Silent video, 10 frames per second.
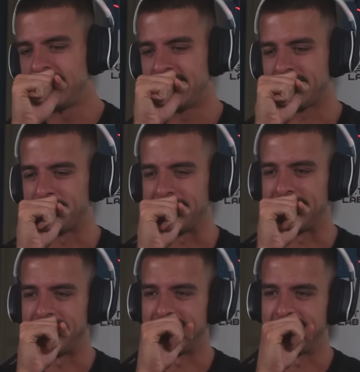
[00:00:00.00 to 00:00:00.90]
Oh, can we
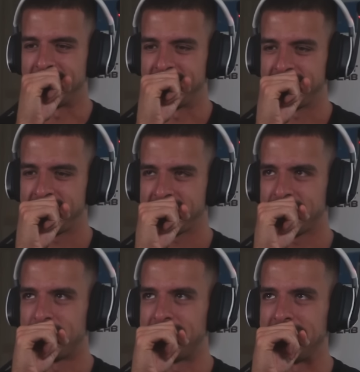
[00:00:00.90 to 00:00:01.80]
get a
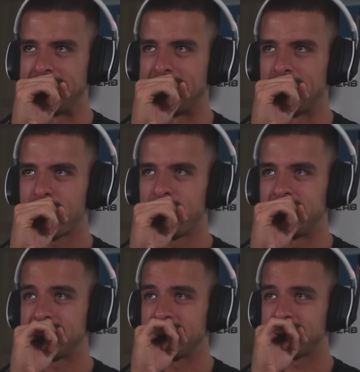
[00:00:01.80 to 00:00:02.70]
someone in uh,
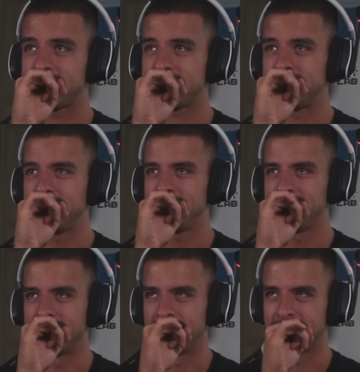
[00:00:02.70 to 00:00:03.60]

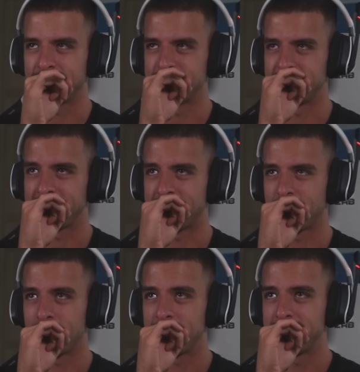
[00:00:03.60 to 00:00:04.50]
36C uh, comes to the cockpit,